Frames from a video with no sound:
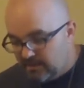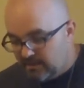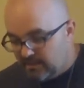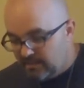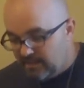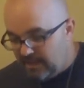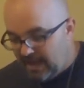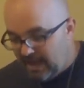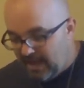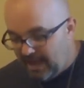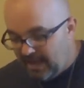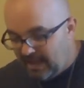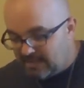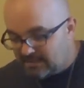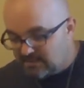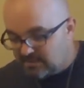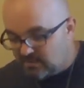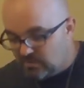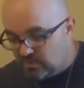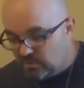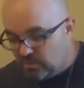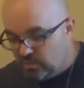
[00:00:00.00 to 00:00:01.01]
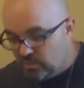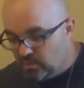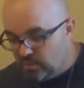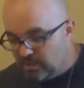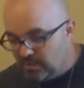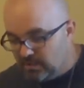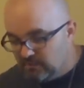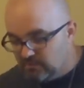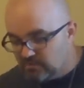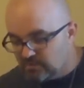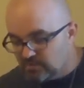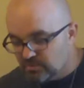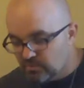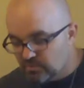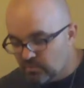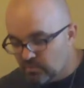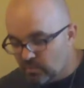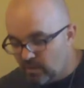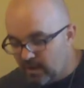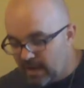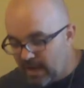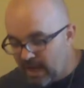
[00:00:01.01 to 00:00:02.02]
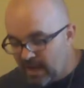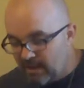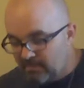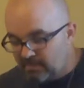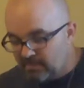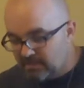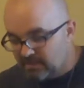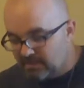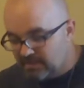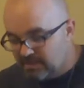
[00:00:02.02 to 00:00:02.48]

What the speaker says: They asked, "Who healed you? What happened?"